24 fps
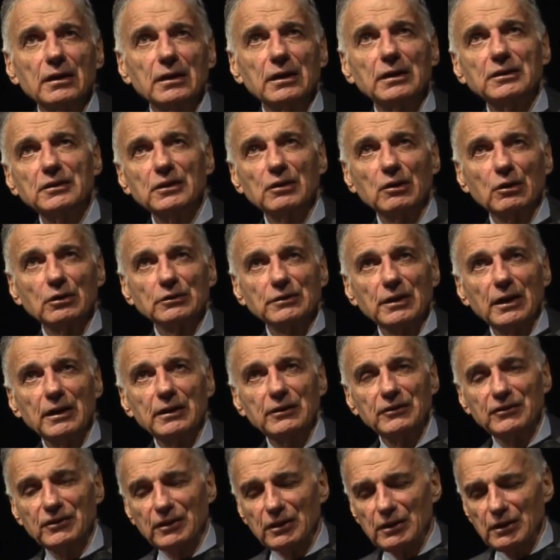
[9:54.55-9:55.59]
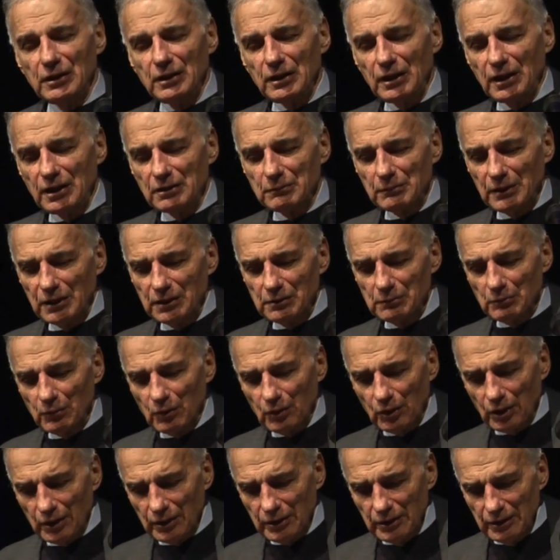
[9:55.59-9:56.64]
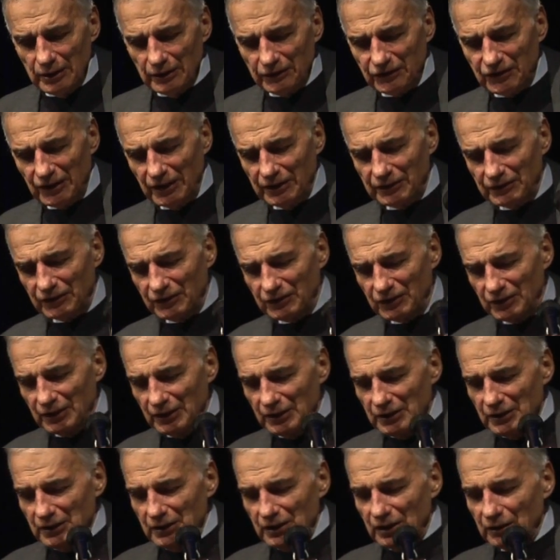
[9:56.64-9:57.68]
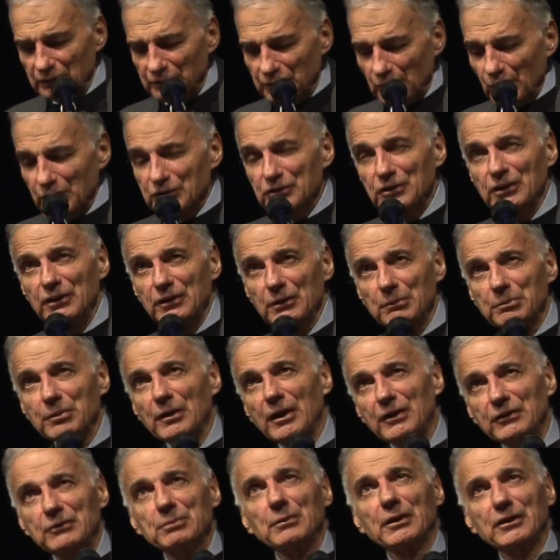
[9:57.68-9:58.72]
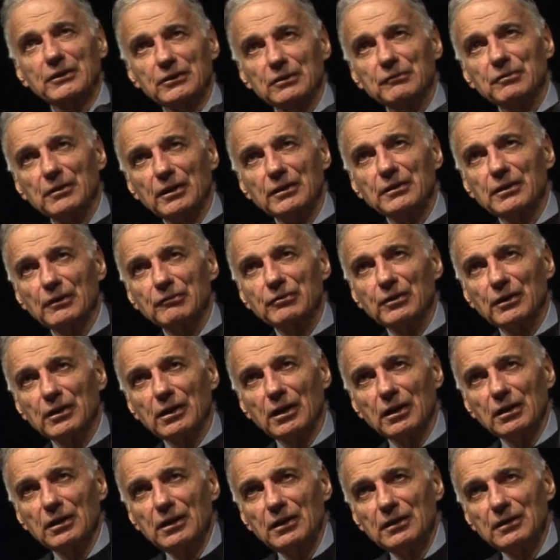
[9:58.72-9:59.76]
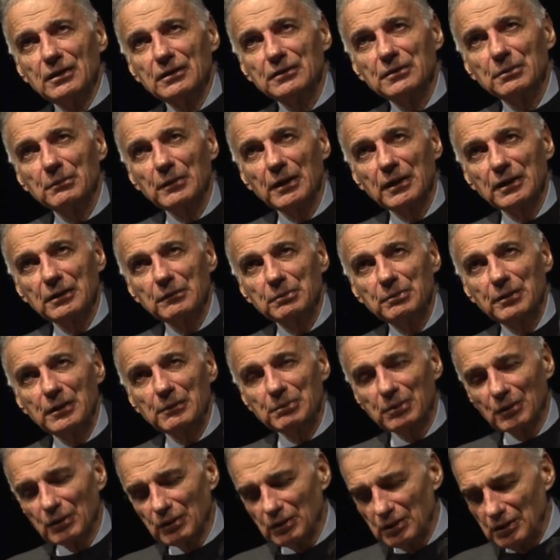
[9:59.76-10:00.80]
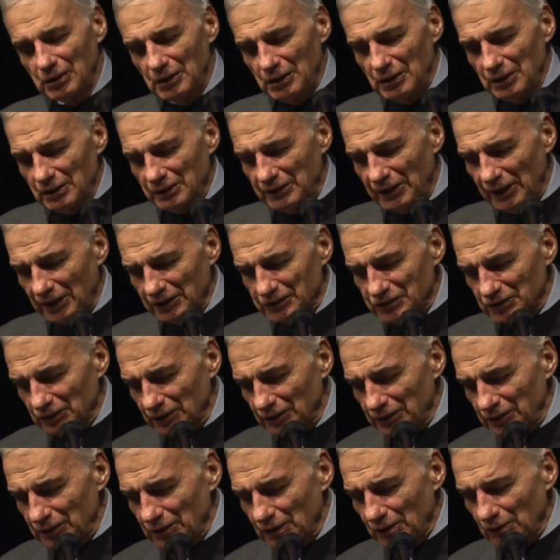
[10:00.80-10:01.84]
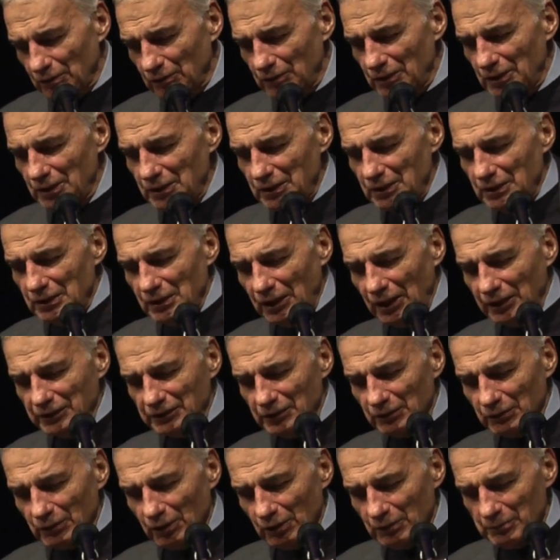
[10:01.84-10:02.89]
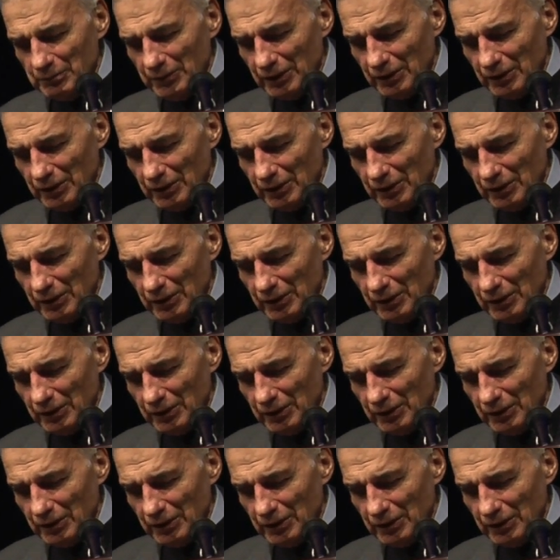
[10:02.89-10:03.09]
in the old days, and many more since. Unfortunately, the press makes it very difficult to make people nationally known on their own